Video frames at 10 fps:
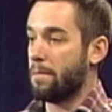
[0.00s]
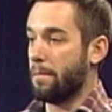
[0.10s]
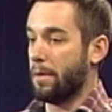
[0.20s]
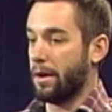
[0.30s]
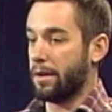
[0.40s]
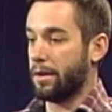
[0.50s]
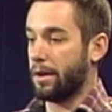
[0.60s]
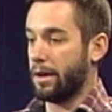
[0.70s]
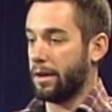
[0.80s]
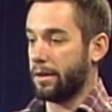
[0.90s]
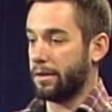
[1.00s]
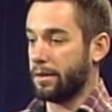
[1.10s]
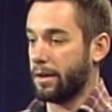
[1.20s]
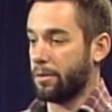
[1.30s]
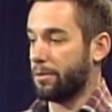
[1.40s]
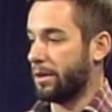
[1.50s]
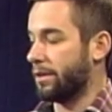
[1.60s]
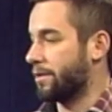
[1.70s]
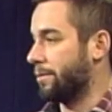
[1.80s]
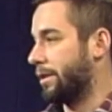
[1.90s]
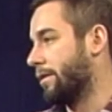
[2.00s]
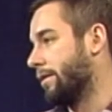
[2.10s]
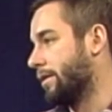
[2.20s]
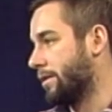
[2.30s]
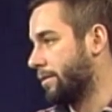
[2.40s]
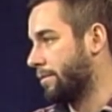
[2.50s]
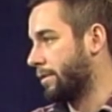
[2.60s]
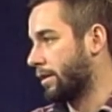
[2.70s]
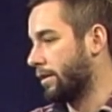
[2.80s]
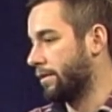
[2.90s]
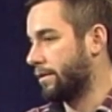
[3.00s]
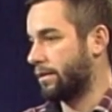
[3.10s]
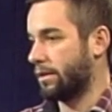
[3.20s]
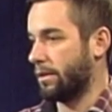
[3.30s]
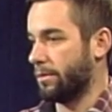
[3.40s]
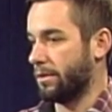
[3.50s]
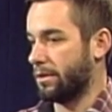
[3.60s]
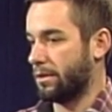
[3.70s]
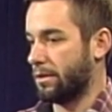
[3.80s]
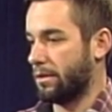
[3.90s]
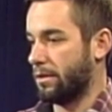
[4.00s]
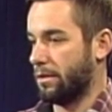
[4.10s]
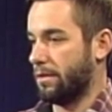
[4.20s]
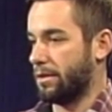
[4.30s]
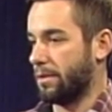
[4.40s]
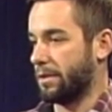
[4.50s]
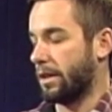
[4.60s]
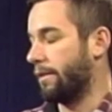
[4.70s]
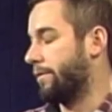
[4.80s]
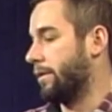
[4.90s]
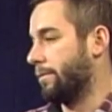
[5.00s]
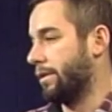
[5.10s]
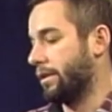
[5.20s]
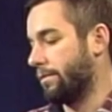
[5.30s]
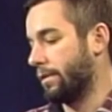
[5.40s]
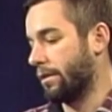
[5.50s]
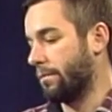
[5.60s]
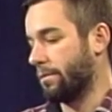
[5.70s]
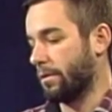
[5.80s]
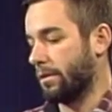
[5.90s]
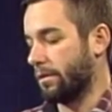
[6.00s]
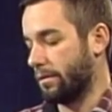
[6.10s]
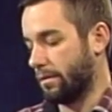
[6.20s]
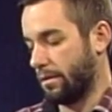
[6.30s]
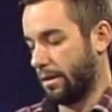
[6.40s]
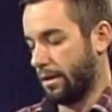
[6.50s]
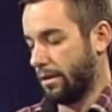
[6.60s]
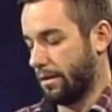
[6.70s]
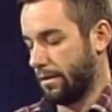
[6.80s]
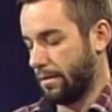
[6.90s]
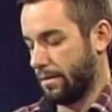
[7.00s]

but I hold on so dearly to it because it was something I felt we did very important, and